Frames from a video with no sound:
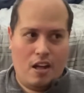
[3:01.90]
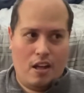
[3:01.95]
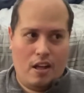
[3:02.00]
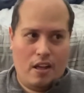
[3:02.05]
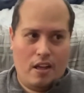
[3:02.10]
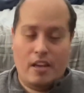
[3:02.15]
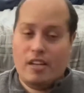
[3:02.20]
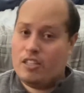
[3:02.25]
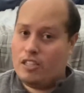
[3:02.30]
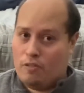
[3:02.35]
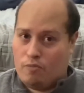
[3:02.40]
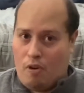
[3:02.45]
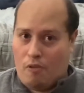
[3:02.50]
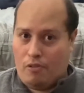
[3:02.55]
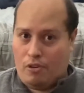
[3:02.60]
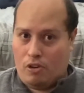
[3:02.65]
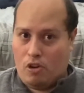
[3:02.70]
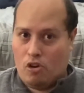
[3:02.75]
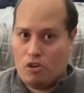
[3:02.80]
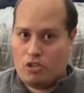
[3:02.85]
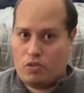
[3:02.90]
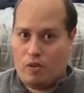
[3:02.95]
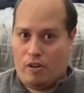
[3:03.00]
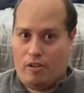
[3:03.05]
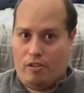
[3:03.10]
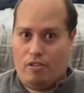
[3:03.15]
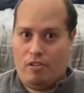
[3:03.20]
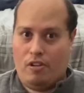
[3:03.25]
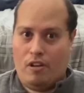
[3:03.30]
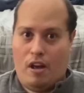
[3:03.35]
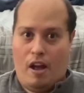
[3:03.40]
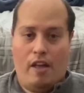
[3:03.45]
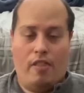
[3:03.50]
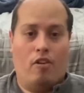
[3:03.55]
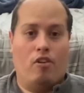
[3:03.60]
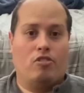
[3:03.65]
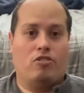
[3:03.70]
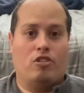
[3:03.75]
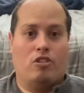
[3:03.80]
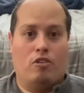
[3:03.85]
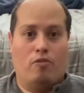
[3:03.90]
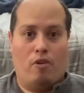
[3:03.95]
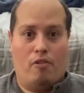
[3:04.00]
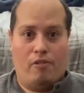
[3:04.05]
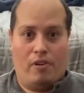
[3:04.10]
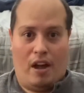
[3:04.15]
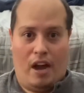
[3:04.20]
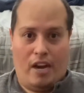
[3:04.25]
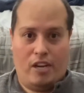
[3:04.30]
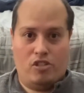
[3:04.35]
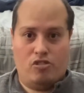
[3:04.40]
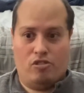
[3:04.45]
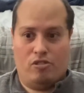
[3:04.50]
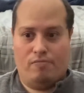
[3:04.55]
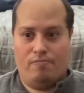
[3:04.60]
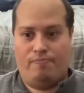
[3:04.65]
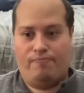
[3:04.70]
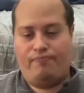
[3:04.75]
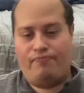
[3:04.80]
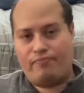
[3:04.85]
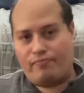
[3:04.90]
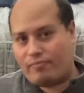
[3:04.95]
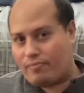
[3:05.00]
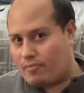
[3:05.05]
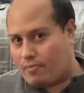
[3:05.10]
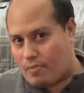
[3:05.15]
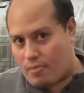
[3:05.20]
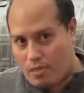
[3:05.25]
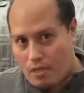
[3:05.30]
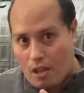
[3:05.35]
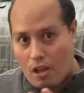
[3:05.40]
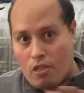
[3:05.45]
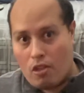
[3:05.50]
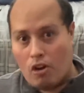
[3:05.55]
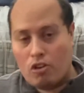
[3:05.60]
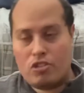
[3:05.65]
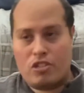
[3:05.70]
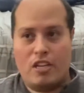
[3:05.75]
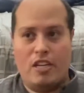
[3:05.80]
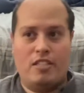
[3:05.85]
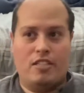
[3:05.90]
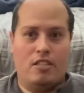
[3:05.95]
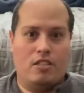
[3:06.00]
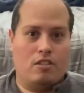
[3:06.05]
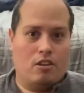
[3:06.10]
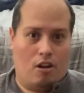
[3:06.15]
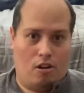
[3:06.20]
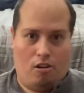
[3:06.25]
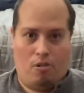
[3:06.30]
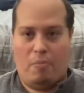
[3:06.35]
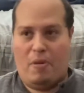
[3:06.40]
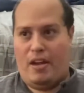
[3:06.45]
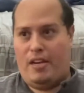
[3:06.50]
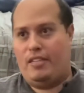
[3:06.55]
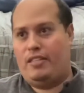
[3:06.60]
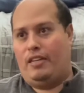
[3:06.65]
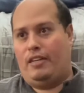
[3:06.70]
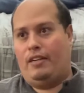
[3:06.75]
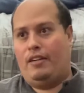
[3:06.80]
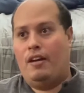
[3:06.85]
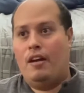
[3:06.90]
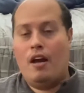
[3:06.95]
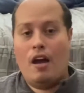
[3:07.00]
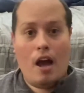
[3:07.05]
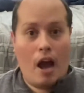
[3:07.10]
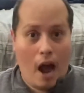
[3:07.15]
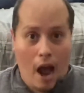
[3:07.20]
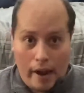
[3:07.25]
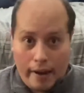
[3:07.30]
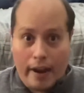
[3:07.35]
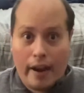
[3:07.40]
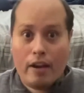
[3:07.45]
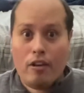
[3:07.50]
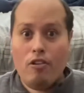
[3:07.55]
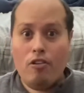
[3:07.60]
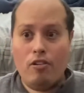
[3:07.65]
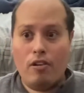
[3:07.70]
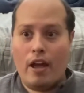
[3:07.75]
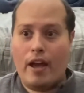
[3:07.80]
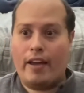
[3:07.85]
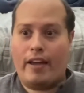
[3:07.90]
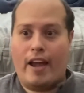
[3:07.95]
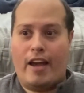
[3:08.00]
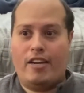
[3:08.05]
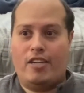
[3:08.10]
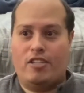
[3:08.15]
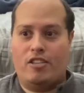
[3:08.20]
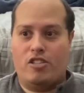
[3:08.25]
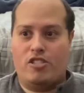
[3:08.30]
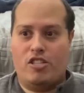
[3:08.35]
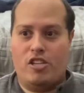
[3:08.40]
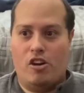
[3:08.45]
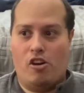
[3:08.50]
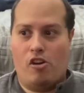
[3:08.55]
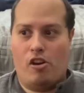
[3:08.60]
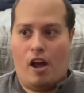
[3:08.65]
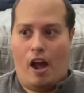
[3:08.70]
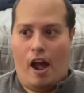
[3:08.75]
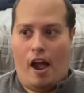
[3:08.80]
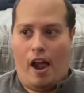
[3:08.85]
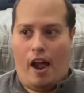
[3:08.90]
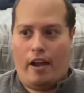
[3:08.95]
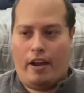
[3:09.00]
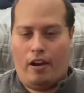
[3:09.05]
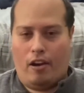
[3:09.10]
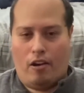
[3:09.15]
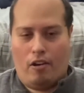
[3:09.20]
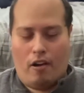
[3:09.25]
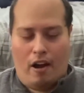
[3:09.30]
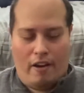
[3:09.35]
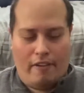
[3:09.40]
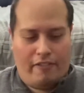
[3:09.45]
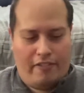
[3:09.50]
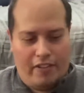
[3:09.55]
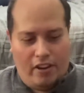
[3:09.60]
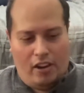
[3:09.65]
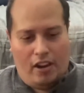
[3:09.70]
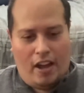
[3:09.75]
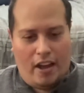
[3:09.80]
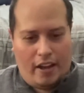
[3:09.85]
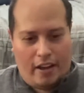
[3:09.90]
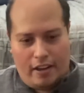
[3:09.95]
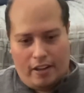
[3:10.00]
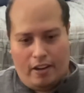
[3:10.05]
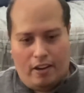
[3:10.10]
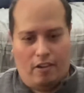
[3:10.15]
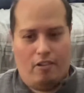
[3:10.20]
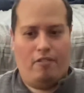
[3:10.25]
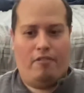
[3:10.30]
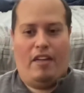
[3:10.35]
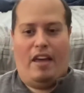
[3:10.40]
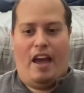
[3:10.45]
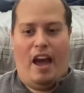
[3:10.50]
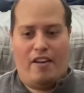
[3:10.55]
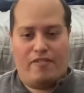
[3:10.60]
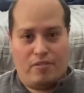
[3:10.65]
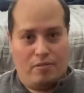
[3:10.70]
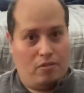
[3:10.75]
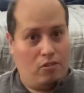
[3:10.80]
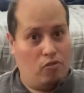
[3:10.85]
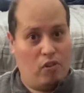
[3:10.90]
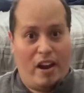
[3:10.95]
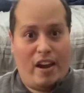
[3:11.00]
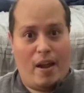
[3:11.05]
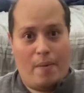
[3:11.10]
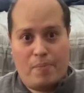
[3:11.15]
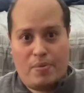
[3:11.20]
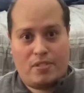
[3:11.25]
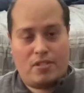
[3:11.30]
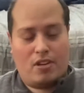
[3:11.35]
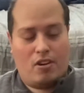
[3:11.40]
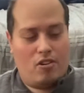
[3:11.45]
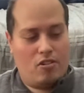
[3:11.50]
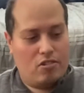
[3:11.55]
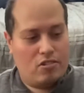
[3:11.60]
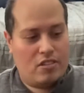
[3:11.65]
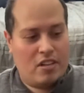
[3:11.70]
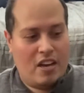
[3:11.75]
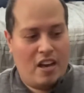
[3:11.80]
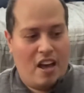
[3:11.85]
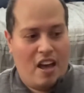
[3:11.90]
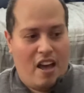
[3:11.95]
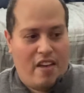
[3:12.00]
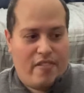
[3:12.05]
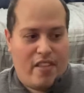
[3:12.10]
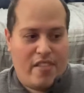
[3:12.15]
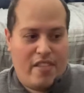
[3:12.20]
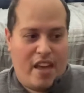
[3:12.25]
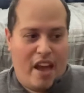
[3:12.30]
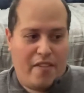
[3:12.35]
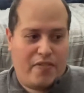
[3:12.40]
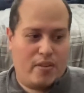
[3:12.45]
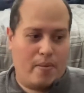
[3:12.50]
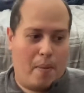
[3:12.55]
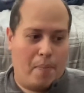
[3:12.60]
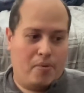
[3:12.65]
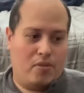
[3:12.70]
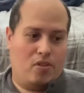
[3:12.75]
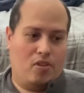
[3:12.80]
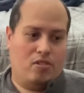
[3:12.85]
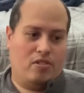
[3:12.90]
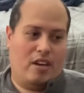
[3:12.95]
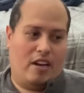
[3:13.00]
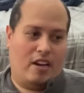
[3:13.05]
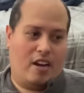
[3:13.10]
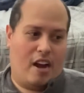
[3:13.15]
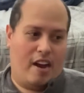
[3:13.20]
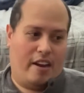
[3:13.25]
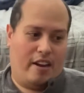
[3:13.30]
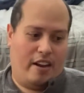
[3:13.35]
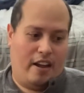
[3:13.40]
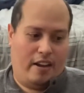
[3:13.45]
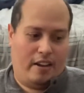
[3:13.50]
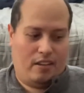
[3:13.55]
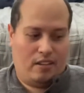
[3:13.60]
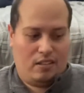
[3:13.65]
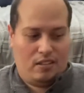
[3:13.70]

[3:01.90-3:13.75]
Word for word: is the one with Ghost Rider and also the one with Hydra. Those seasons are amazing. I, I do like Agents of S.H.I.E.L.D. I, you know, I feel like, you know, they have some great episodes. Then they have some episodes that kind of like,